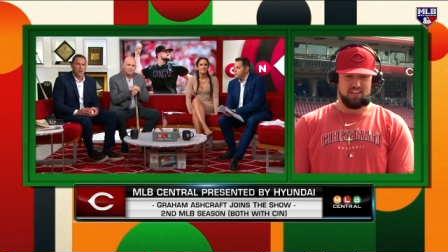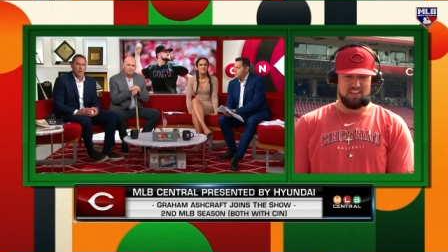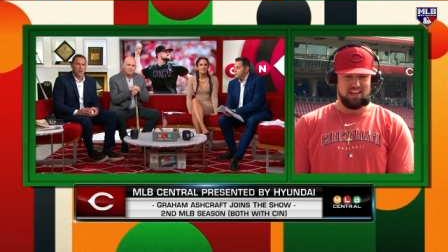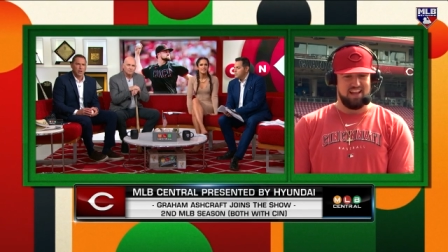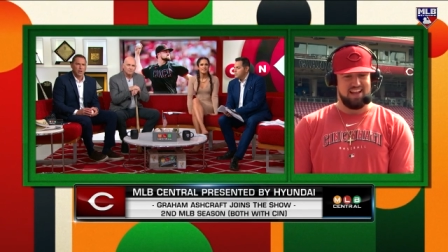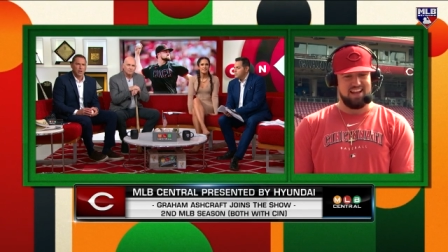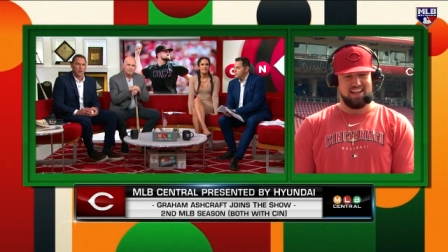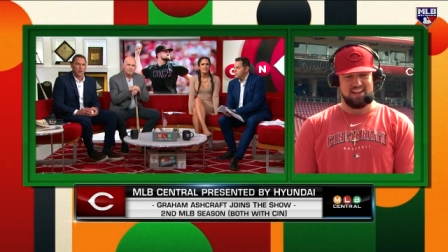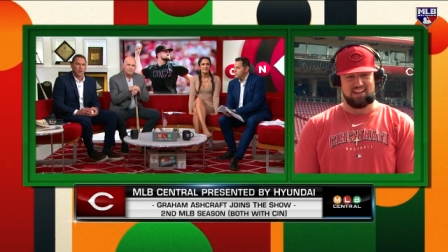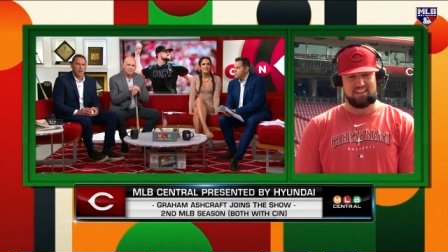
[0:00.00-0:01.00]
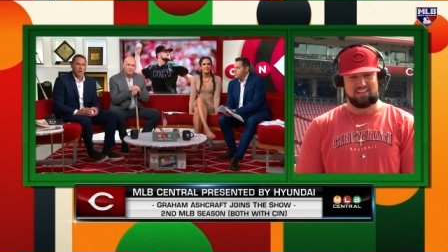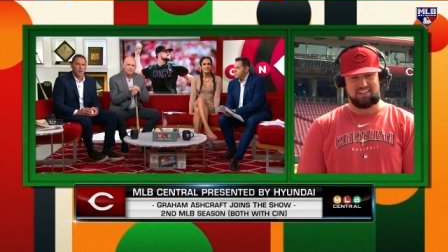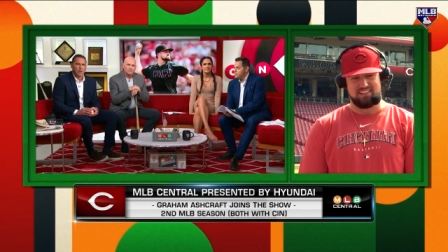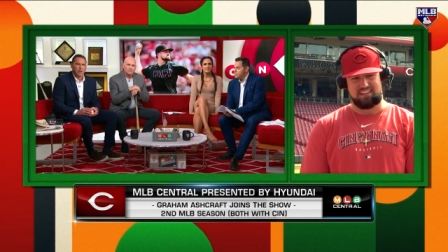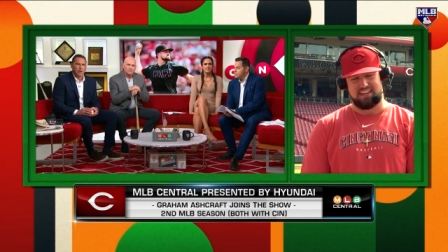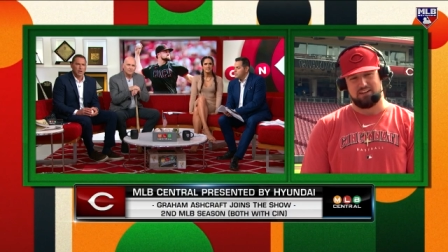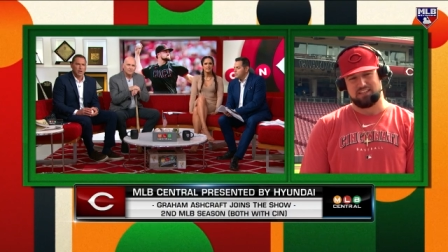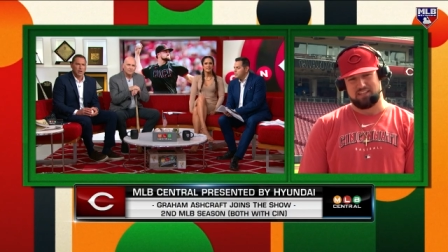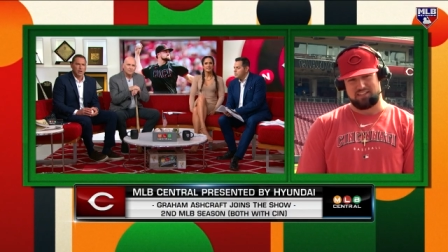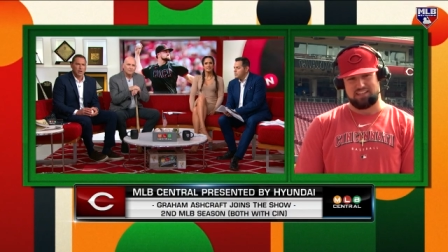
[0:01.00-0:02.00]
Uh, I'll
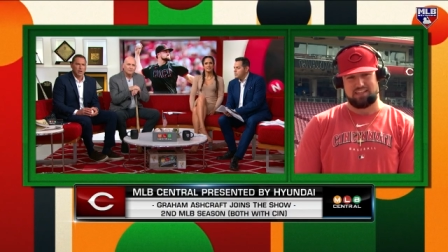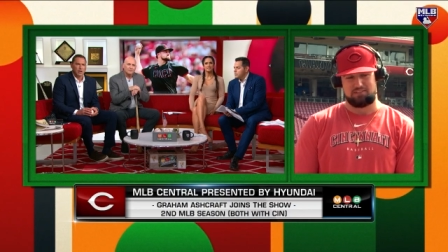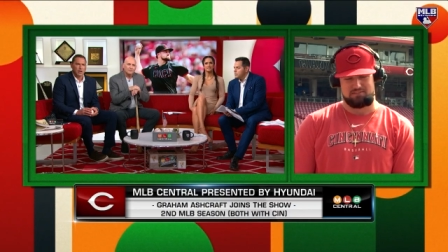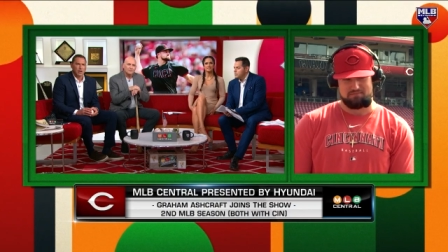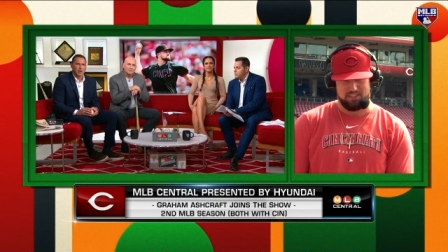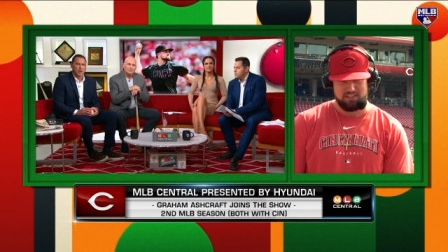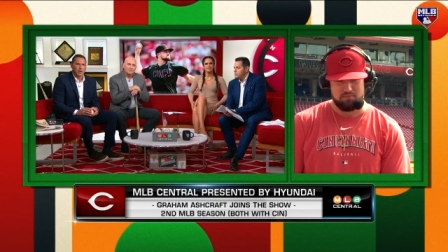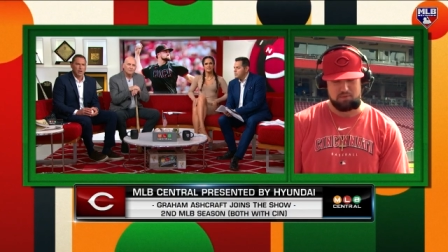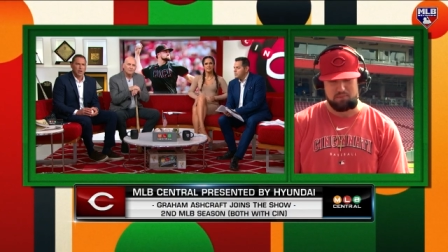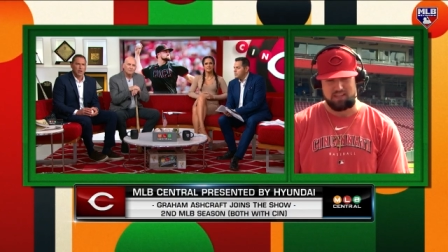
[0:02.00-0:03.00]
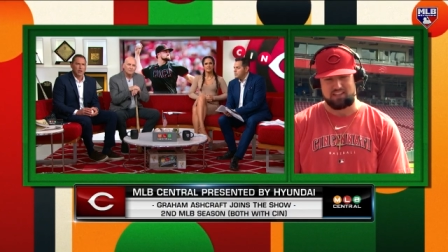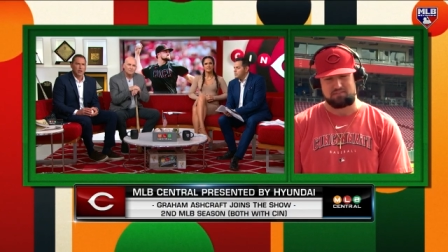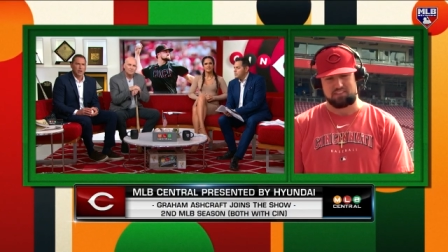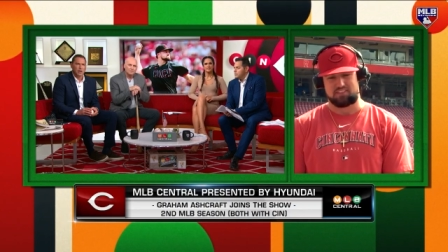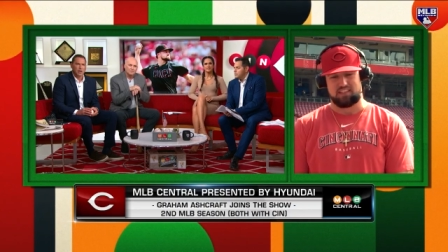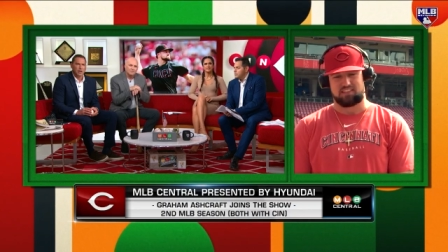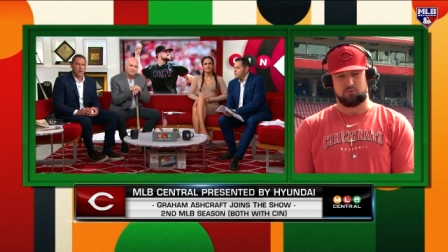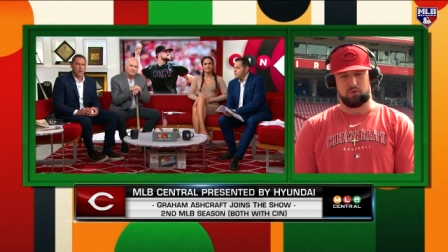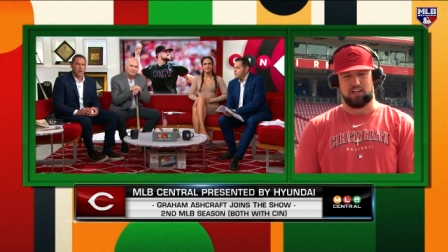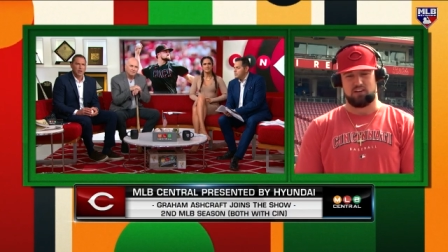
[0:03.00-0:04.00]
get it. I'll, they'll let me pick if it's like the
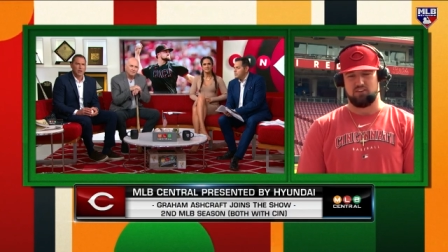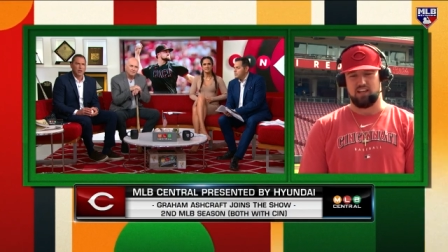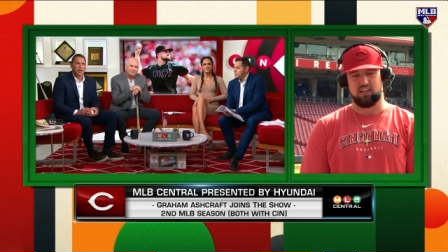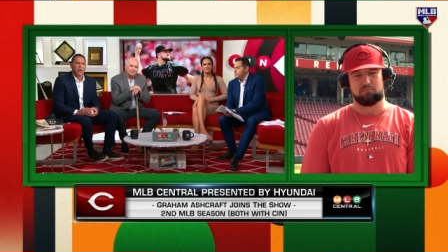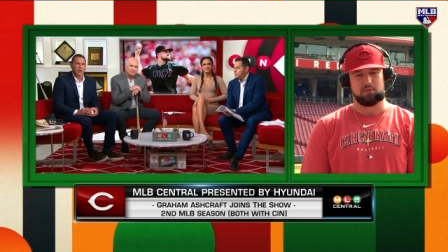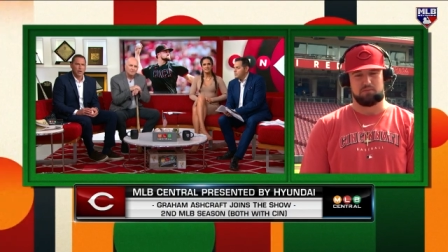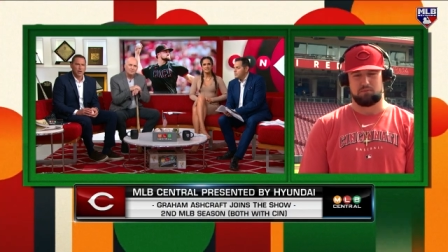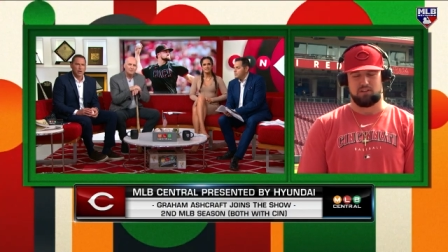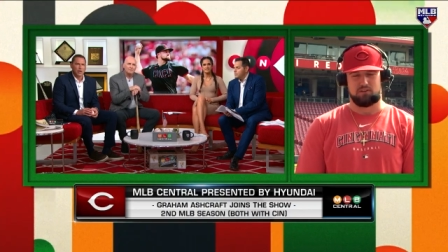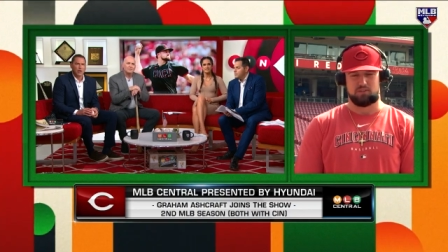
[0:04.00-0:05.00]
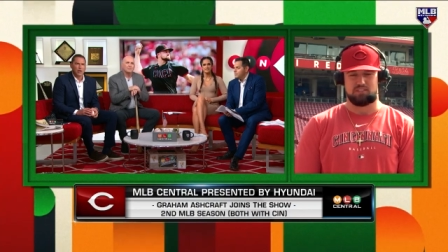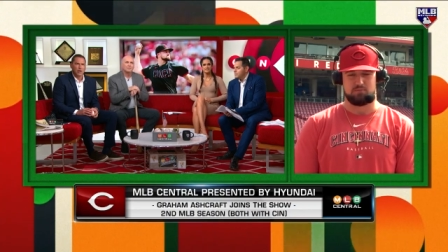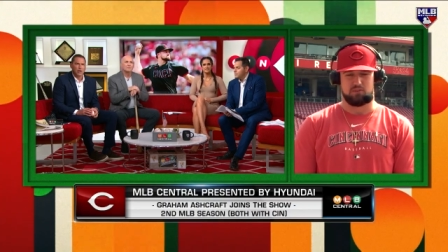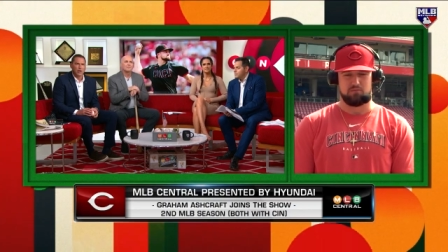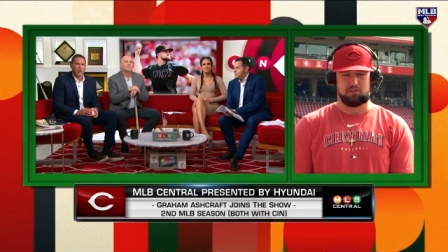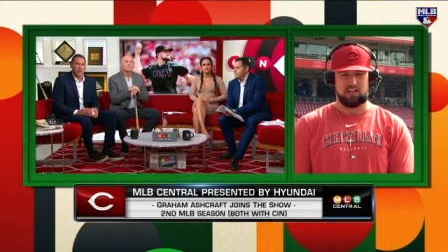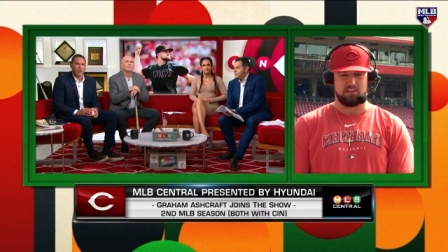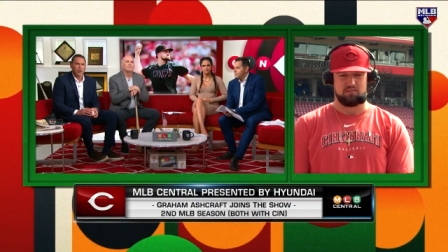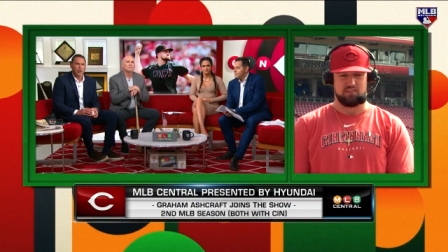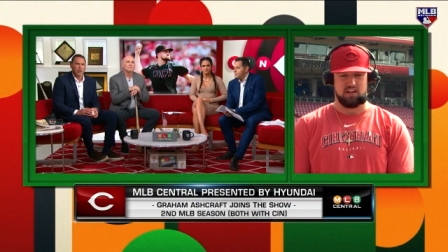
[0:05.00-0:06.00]
white or red, but we always wear the
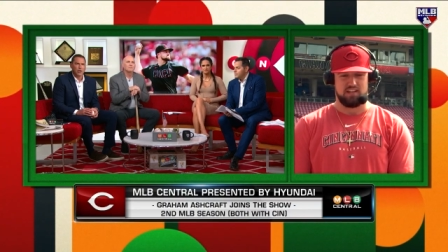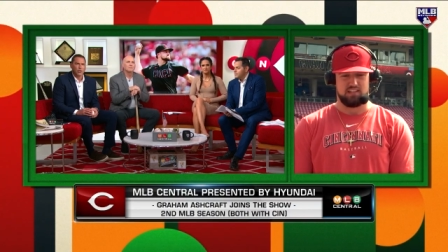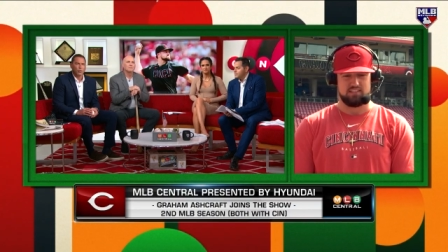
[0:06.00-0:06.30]
black on Friday.